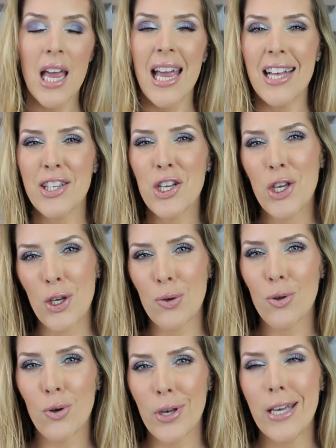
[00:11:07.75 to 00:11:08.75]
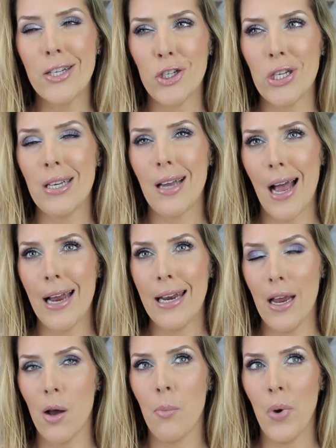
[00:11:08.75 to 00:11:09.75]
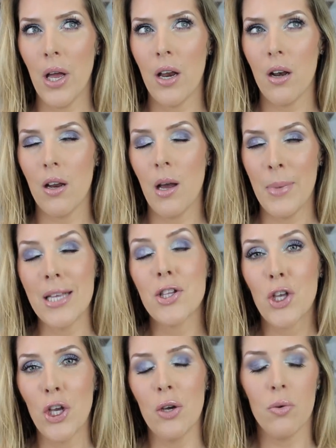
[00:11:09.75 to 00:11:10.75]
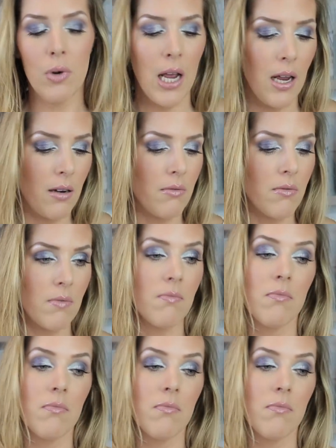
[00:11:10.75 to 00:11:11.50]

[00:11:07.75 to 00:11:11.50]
It's a cute little kitschy idea, but I mean, it's cute and